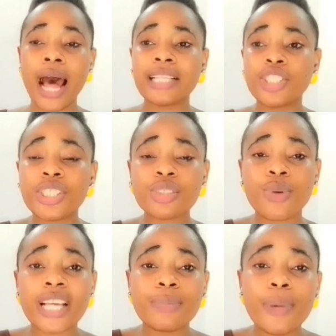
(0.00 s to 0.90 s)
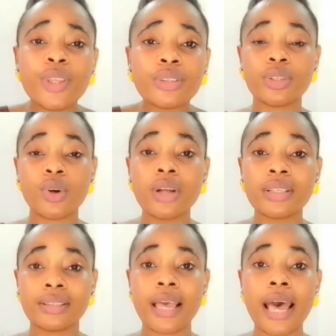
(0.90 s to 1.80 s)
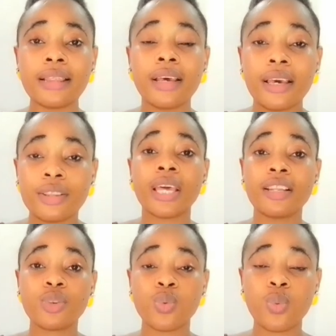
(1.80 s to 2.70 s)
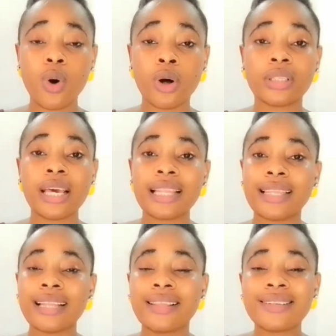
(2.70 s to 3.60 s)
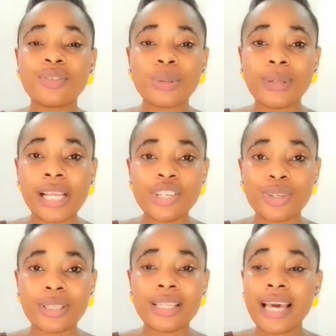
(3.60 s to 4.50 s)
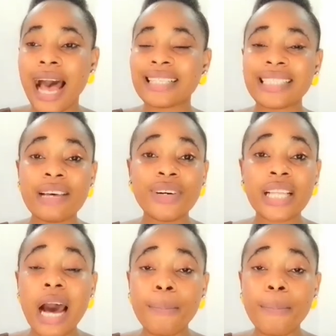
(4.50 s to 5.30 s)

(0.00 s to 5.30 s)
and Jesus Christ made us understand in his word that this tribulation has never